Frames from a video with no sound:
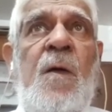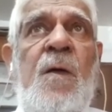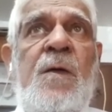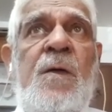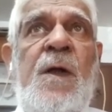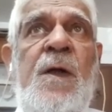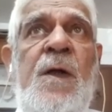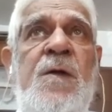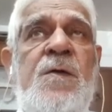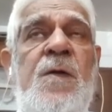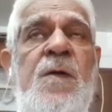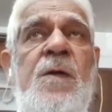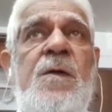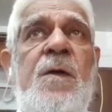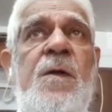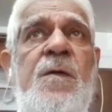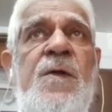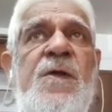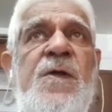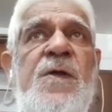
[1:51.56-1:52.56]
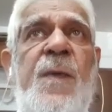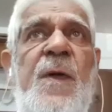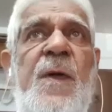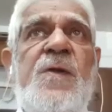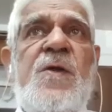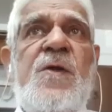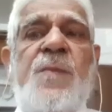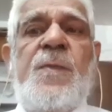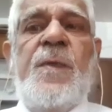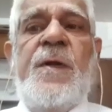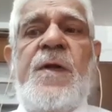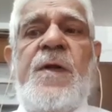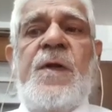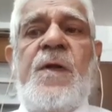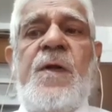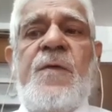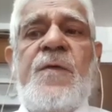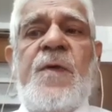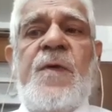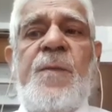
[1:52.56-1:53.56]
That is not the responsibility
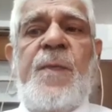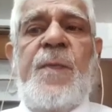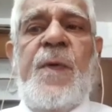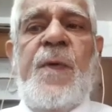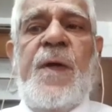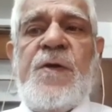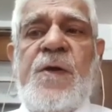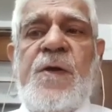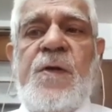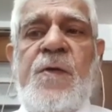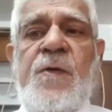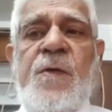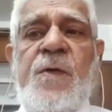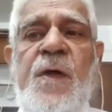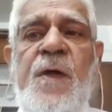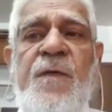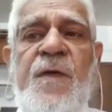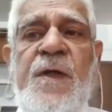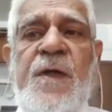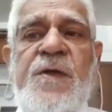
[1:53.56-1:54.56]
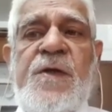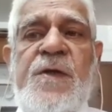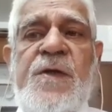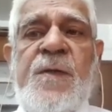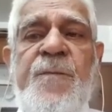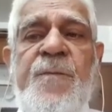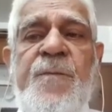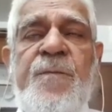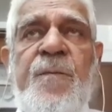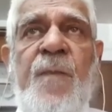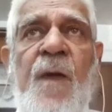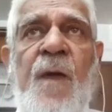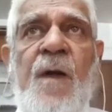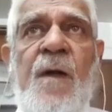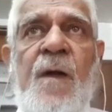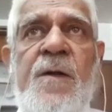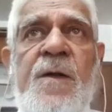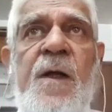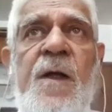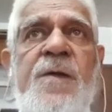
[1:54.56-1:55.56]
of the patient to give us
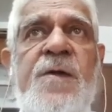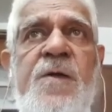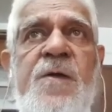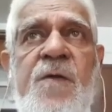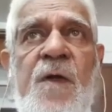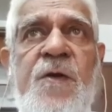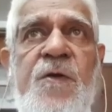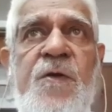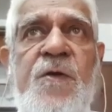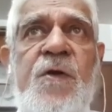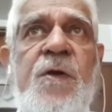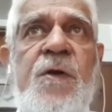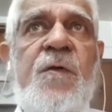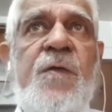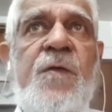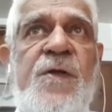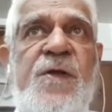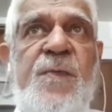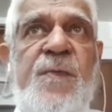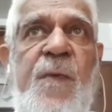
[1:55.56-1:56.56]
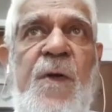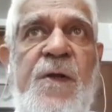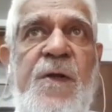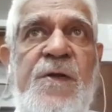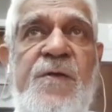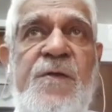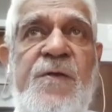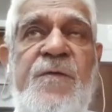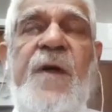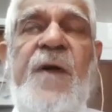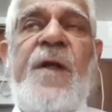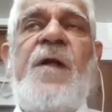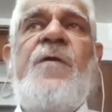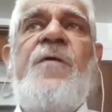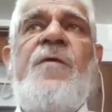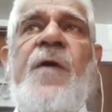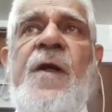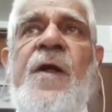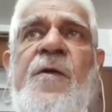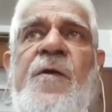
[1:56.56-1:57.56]
a structured response. Very,
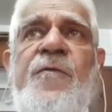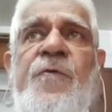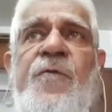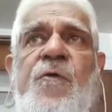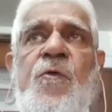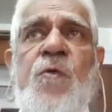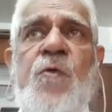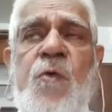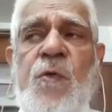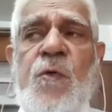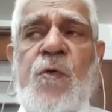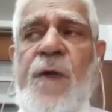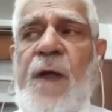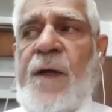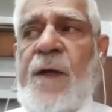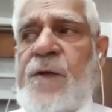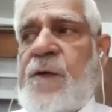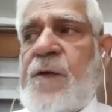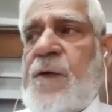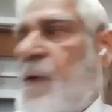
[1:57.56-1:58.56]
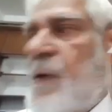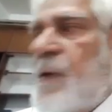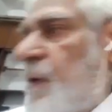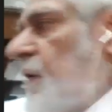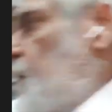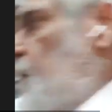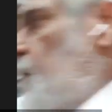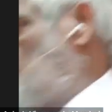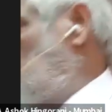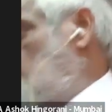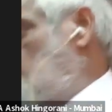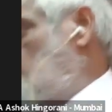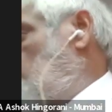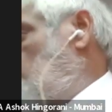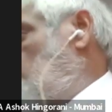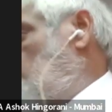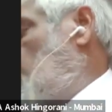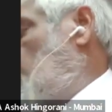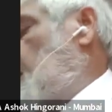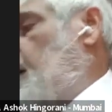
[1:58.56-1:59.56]
very few do that.
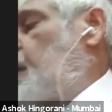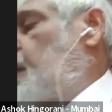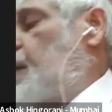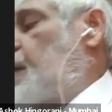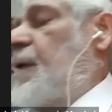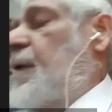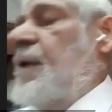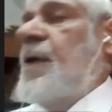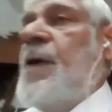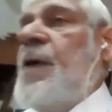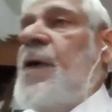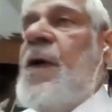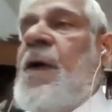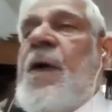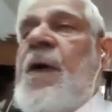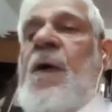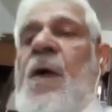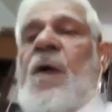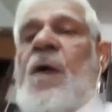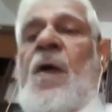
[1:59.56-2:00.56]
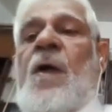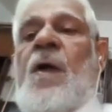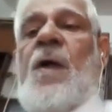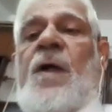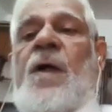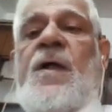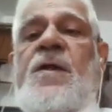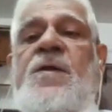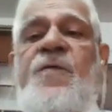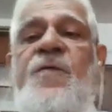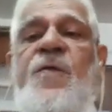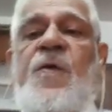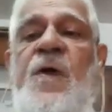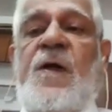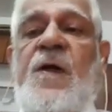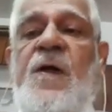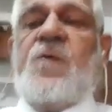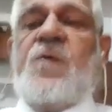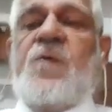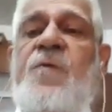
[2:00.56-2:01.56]
And it's for
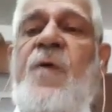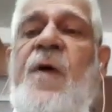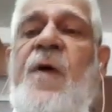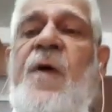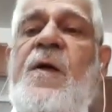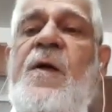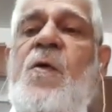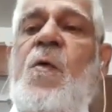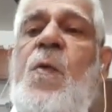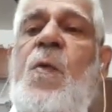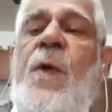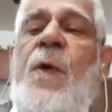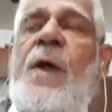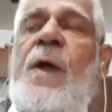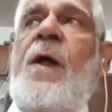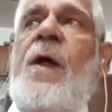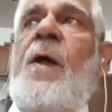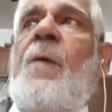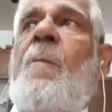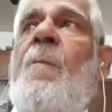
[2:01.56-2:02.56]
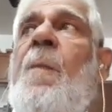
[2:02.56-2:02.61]
us to find a way